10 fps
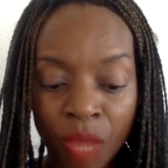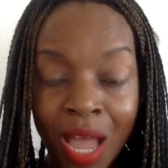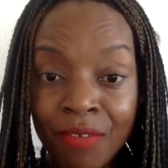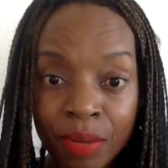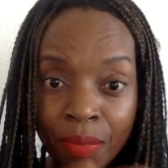
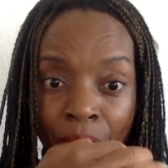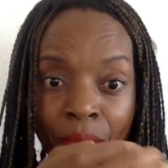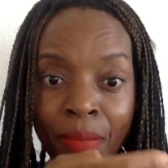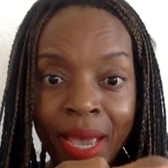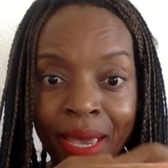having
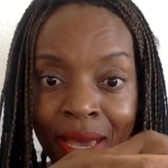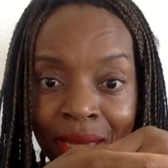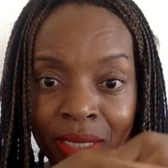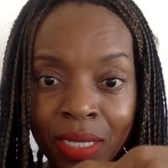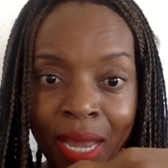my
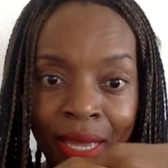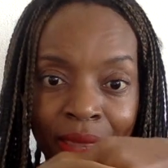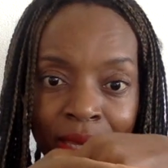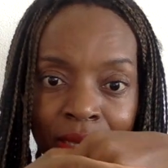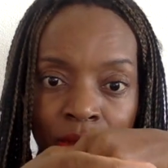hands
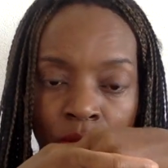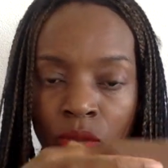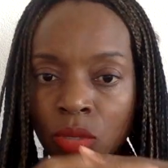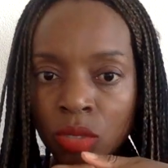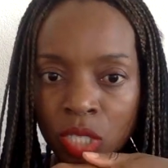like this,
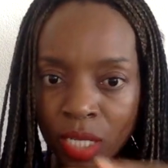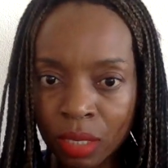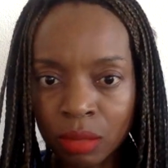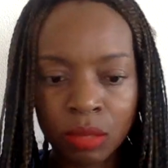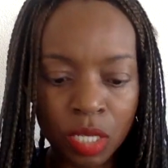
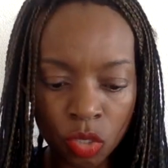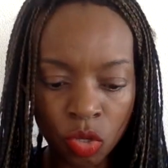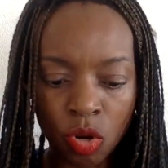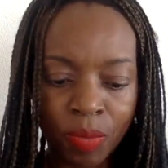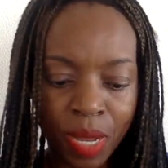just
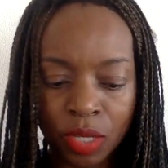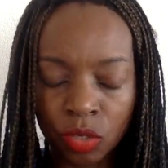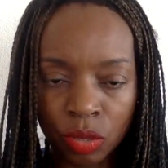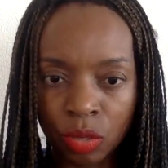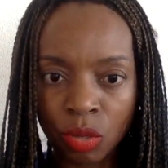normal,
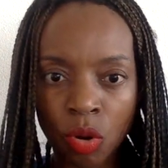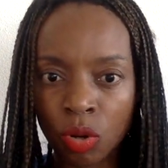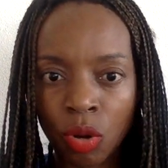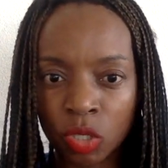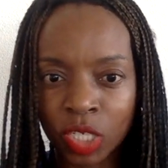
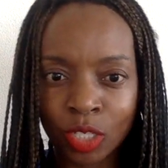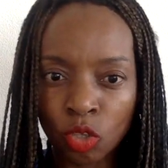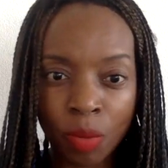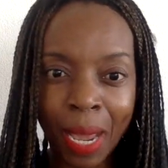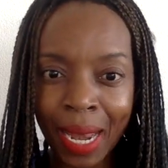or
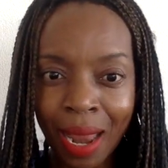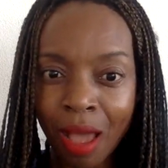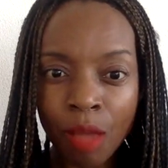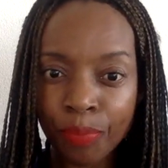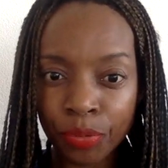just on my
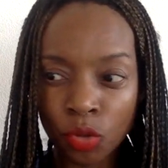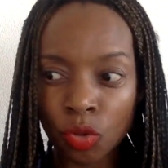lap,